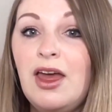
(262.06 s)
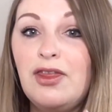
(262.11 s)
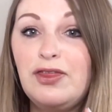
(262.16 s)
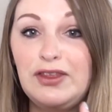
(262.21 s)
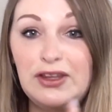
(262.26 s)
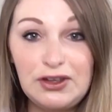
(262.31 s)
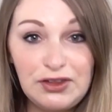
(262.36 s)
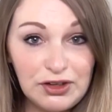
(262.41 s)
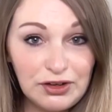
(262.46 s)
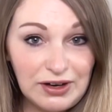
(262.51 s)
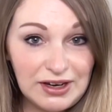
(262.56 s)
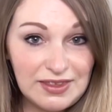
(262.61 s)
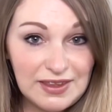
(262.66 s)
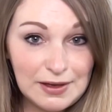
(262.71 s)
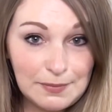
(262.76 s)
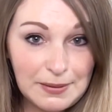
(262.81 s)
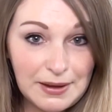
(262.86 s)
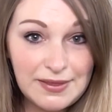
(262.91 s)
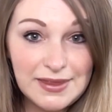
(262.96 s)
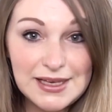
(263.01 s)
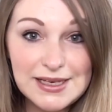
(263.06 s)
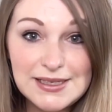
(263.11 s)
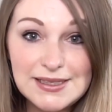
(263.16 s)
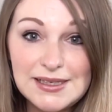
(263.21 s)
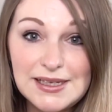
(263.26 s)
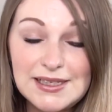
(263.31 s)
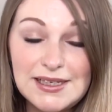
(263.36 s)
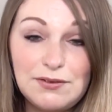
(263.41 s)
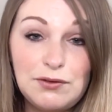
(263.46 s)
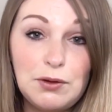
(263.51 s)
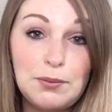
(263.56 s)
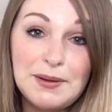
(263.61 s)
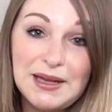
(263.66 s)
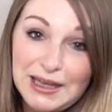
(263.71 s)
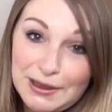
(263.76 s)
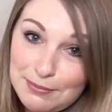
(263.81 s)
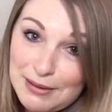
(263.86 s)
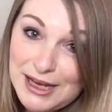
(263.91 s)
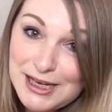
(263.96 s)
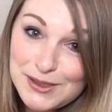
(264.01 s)
The other great thing about this is if you
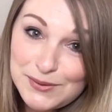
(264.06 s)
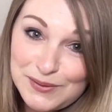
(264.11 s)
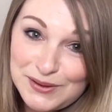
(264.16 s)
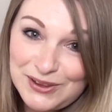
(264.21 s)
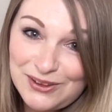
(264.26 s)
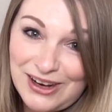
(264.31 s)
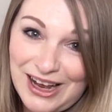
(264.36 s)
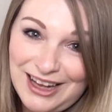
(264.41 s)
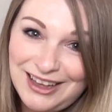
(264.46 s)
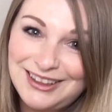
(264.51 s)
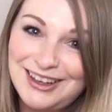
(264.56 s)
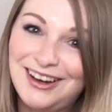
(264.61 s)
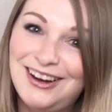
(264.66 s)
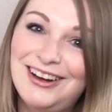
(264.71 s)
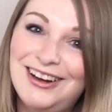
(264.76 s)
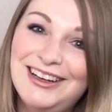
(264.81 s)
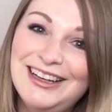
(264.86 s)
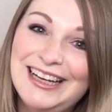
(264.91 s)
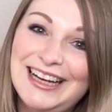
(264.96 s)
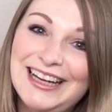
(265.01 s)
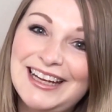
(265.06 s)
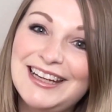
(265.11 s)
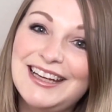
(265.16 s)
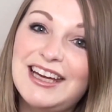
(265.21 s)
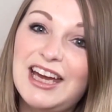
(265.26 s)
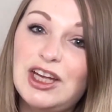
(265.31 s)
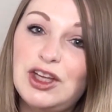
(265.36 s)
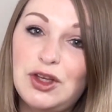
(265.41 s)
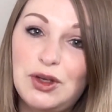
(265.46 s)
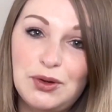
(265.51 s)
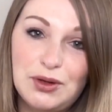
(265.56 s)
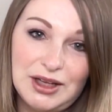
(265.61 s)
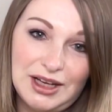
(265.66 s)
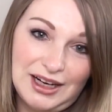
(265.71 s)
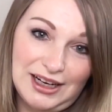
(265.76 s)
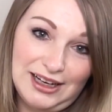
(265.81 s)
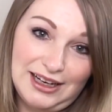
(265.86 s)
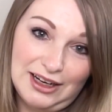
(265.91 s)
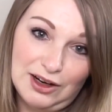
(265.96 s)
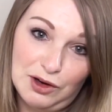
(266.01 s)
make a mess with your alcohol ink, you can
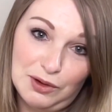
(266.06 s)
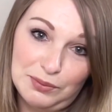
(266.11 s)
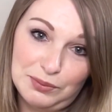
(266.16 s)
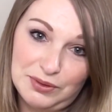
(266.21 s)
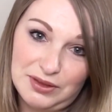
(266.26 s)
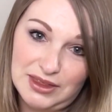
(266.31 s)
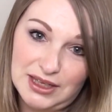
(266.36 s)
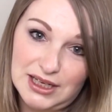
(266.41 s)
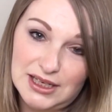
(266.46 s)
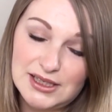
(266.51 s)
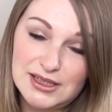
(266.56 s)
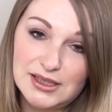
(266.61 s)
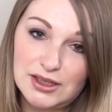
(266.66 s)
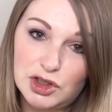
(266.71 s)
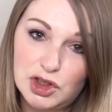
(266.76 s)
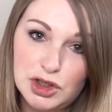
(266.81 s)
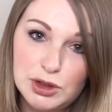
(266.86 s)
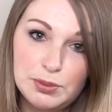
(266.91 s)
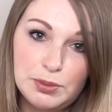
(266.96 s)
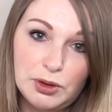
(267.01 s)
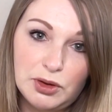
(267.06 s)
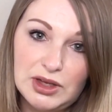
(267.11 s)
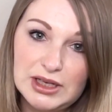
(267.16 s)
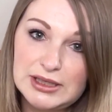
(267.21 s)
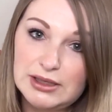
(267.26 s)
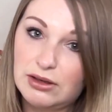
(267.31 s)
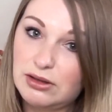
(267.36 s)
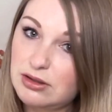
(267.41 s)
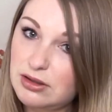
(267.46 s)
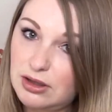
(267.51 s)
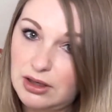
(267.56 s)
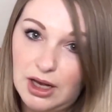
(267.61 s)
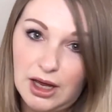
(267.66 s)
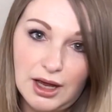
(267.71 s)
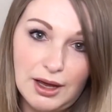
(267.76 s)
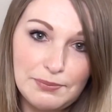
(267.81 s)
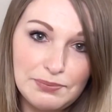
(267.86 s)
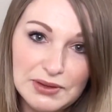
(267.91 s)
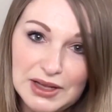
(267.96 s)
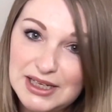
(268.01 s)
clean it up with this. So just put this on
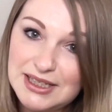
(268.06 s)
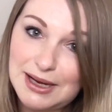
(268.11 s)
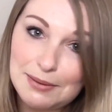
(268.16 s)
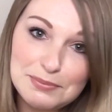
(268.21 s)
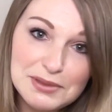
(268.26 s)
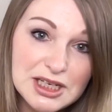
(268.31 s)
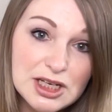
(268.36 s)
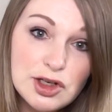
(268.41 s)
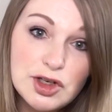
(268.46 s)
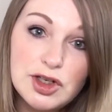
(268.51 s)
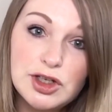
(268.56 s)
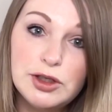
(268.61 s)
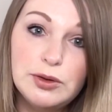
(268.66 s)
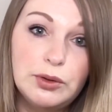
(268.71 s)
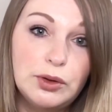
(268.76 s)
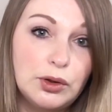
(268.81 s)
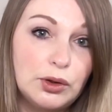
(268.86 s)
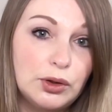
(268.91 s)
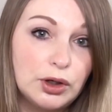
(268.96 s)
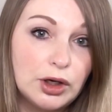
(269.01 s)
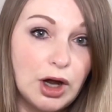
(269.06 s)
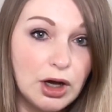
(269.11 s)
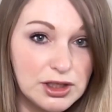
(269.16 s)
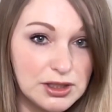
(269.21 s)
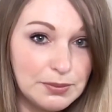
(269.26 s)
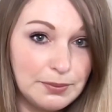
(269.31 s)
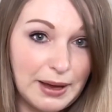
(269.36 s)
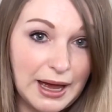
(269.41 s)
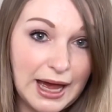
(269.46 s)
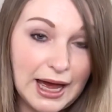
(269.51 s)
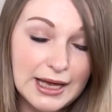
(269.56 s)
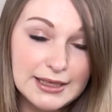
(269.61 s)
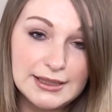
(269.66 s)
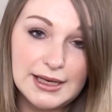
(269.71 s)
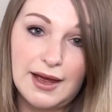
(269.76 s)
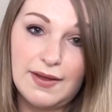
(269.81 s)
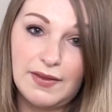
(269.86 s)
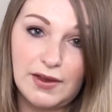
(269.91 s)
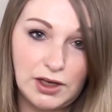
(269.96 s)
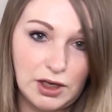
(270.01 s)
a damp tissue or cotton pad,
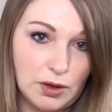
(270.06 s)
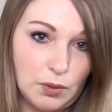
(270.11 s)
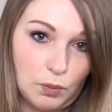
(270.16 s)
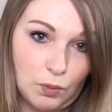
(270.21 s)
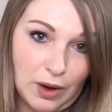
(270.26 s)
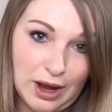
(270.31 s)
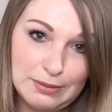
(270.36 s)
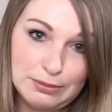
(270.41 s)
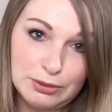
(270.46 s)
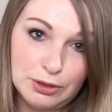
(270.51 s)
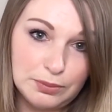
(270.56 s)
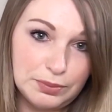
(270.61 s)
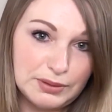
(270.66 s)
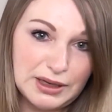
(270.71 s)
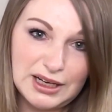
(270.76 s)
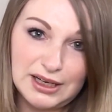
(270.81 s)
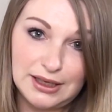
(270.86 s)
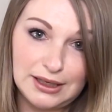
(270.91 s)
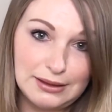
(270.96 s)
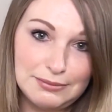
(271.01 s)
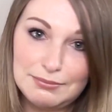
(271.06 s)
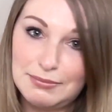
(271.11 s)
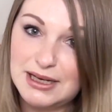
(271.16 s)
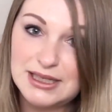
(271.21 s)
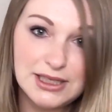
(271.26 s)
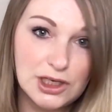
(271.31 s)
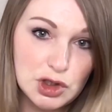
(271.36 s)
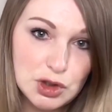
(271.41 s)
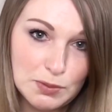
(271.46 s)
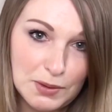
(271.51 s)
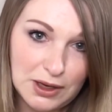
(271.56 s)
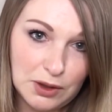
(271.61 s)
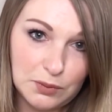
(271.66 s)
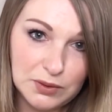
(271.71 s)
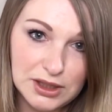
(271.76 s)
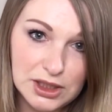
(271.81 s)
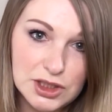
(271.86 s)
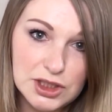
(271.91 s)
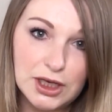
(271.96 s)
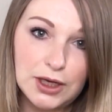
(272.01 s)
and then you can wipe up any messes you make
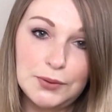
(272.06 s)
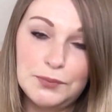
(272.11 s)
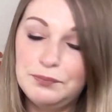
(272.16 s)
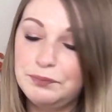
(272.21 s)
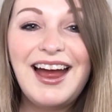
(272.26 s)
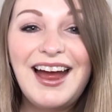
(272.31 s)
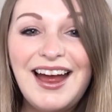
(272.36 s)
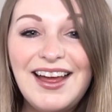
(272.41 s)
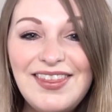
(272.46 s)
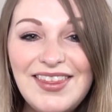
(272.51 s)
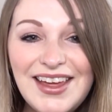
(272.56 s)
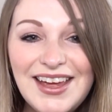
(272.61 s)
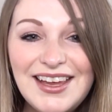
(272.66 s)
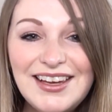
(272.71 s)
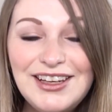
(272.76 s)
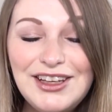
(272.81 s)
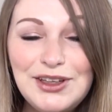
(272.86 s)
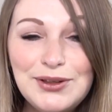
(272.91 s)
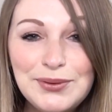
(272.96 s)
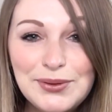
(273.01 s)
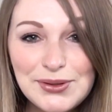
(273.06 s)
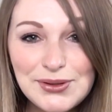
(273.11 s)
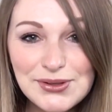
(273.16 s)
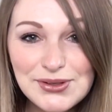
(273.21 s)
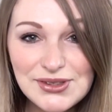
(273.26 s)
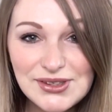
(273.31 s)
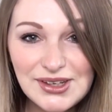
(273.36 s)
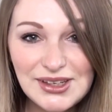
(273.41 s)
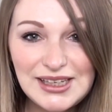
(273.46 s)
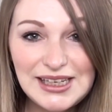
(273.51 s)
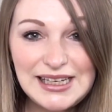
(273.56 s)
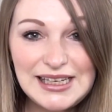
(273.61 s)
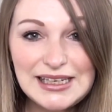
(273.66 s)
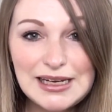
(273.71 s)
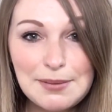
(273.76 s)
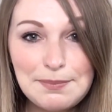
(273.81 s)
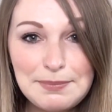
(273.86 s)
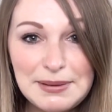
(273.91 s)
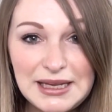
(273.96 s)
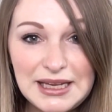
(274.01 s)
with it too. And then you also need
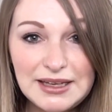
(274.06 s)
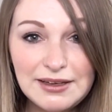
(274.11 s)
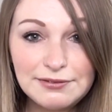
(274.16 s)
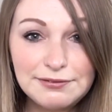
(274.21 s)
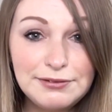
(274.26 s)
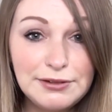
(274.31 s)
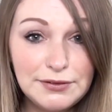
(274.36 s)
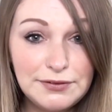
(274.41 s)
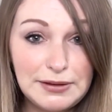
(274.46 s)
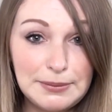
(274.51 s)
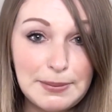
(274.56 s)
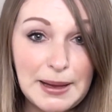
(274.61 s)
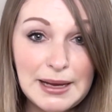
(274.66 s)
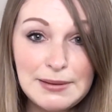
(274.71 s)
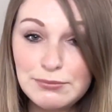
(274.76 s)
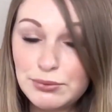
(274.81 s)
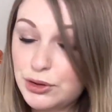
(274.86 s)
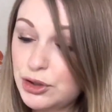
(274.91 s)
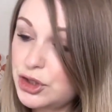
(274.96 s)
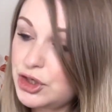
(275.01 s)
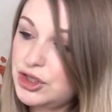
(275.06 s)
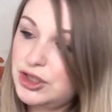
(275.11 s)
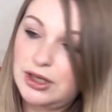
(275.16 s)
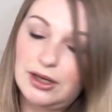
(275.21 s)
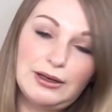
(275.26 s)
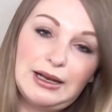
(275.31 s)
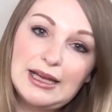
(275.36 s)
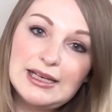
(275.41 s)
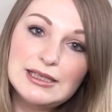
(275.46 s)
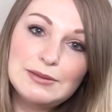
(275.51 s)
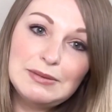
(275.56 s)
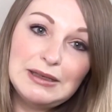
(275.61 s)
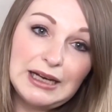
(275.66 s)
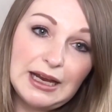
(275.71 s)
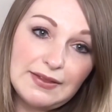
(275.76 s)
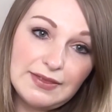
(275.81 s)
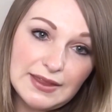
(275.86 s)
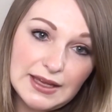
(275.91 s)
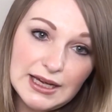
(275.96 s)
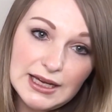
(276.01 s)
a big fluffy paintbrush, so like something
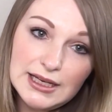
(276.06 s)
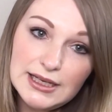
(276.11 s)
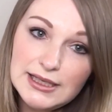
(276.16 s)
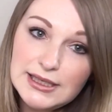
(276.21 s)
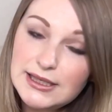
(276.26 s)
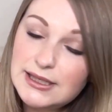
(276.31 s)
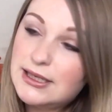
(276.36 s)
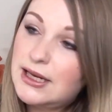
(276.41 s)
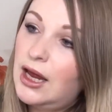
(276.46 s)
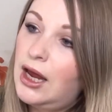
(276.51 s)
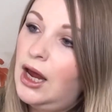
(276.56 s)
like this.